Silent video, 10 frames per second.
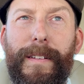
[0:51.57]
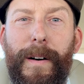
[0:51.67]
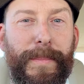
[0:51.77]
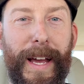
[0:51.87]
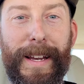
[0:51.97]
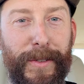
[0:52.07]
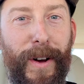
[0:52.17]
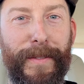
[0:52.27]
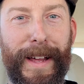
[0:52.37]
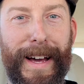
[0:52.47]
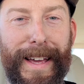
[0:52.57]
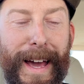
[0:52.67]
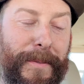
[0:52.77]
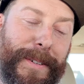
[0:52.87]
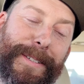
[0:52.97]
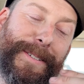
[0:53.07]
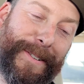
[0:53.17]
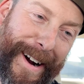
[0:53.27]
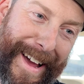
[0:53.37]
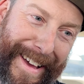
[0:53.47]
daily driving that again, which is
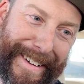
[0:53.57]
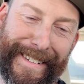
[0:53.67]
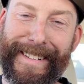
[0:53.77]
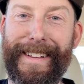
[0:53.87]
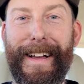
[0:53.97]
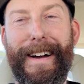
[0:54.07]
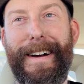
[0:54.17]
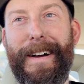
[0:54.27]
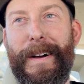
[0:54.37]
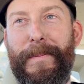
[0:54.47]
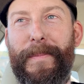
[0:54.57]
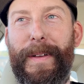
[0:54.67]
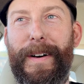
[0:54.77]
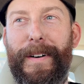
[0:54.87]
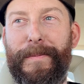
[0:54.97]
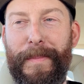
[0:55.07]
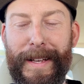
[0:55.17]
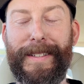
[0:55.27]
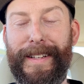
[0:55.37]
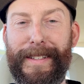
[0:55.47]
great. I've
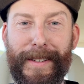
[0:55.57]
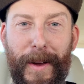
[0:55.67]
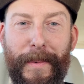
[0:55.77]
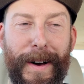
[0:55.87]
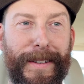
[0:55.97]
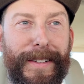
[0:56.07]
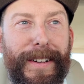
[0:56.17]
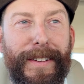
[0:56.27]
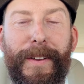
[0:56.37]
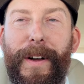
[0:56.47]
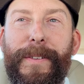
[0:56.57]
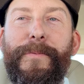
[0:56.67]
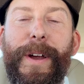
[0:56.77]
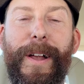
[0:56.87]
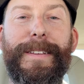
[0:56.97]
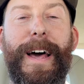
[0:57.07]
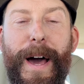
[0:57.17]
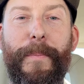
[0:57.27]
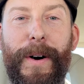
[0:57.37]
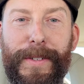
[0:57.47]
missed it so much. I didn't realise
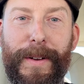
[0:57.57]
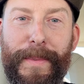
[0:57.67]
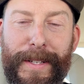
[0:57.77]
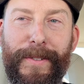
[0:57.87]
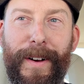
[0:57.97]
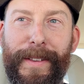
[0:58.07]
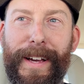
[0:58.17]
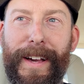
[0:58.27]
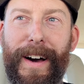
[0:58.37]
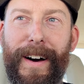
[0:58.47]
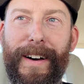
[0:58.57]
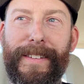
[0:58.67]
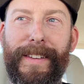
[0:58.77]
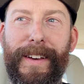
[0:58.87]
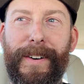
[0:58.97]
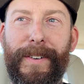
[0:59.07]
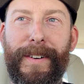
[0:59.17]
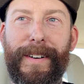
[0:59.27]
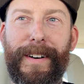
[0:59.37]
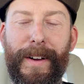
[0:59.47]
how much I'd missed driving that car until
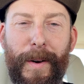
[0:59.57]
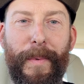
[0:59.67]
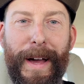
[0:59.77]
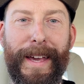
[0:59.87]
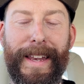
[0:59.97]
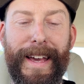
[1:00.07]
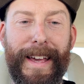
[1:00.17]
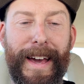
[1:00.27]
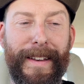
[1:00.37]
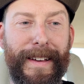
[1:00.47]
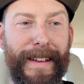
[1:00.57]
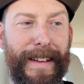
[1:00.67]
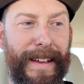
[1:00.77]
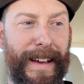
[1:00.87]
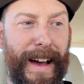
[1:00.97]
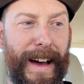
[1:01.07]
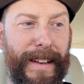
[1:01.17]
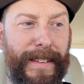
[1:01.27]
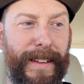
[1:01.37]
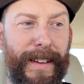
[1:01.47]
I got back in it again.
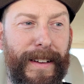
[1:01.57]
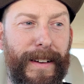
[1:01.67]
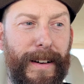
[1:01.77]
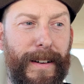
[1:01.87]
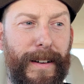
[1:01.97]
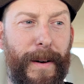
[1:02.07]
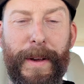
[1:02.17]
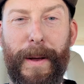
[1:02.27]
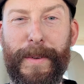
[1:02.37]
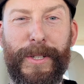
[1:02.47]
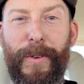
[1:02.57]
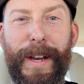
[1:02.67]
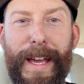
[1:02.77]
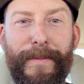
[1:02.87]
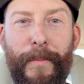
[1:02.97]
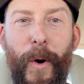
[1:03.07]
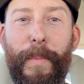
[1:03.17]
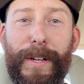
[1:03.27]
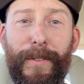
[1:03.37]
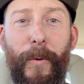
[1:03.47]
And I mean, I'm enjoying it even more because I've got